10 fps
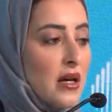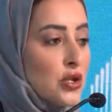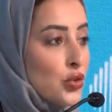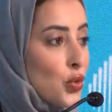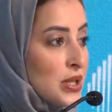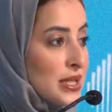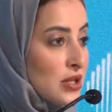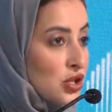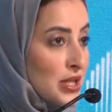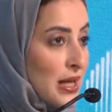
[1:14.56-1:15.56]
towards
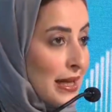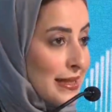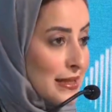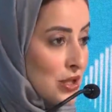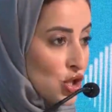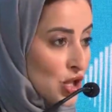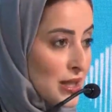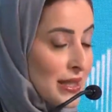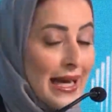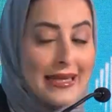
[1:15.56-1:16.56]

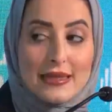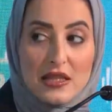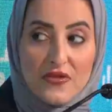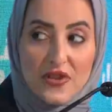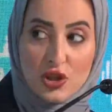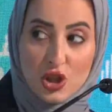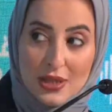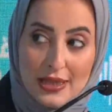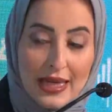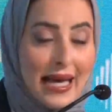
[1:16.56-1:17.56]
digitalization and innovation
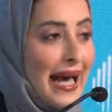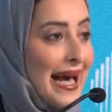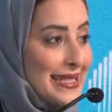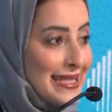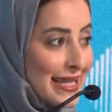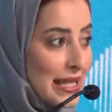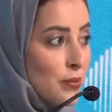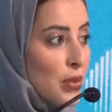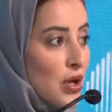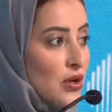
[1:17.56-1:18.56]
as key
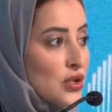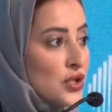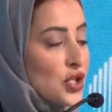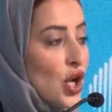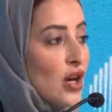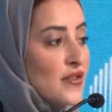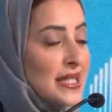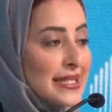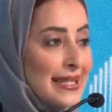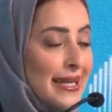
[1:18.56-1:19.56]
pillars of
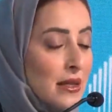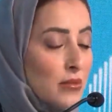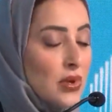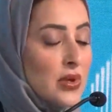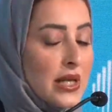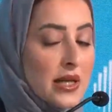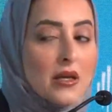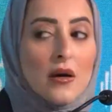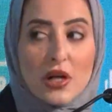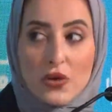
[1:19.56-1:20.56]
sustainable
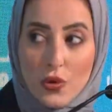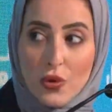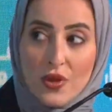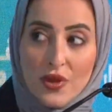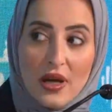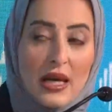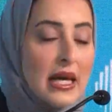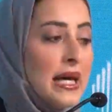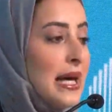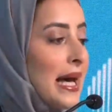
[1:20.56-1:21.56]
economic growth.
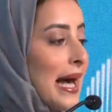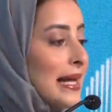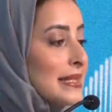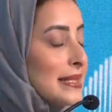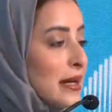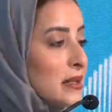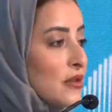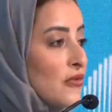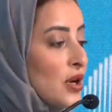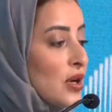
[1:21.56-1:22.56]
And second
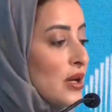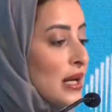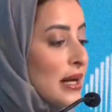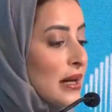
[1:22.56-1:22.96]
of all,